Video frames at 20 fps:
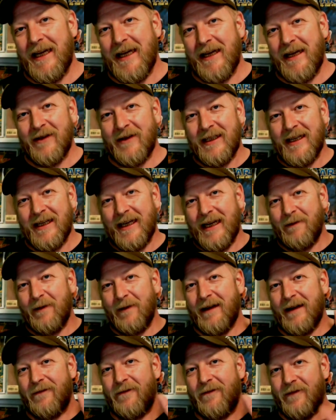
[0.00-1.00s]
and today we have
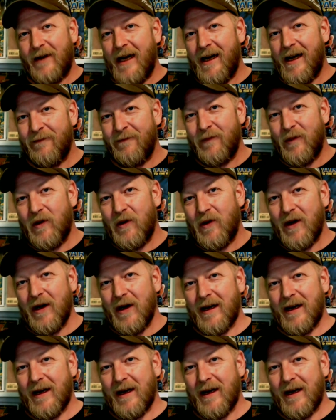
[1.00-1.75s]
five more